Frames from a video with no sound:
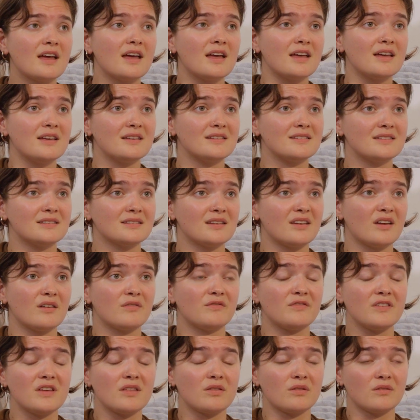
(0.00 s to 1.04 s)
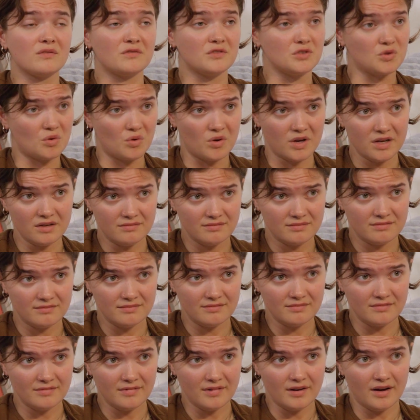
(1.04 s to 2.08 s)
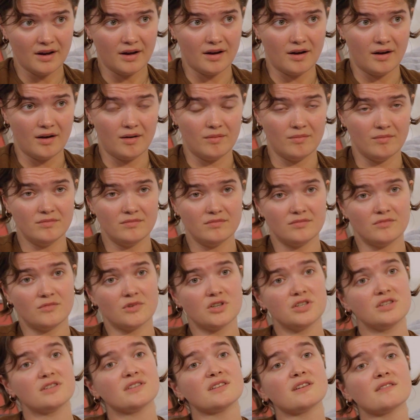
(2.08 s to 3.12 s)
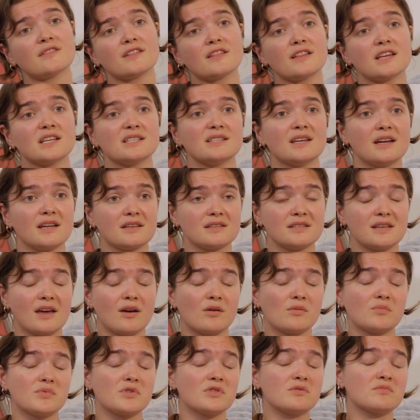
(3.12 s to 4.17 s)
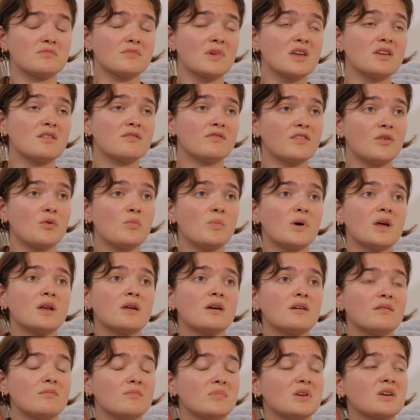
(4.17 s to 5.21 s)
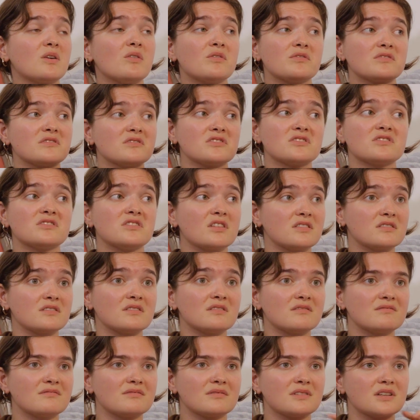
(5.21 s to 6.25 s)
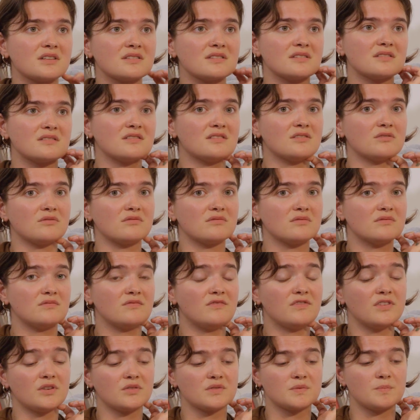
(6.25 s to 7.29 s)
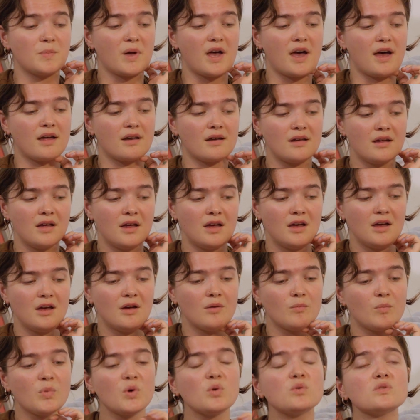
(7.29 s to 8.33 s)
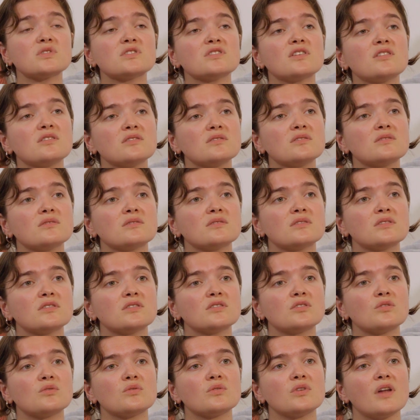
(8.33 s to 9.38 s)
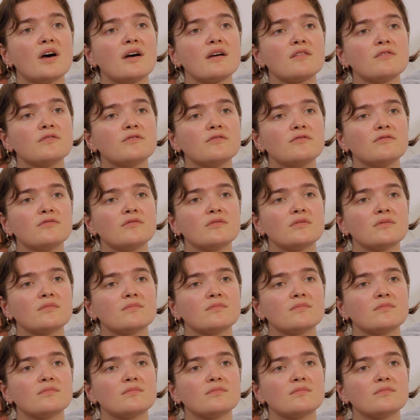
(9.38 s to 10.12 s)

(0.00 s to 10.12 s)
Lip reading: is a thief of joy, which is something they say to help you make you feel better, but it often just doesn't, because it still feels bad. But also, your life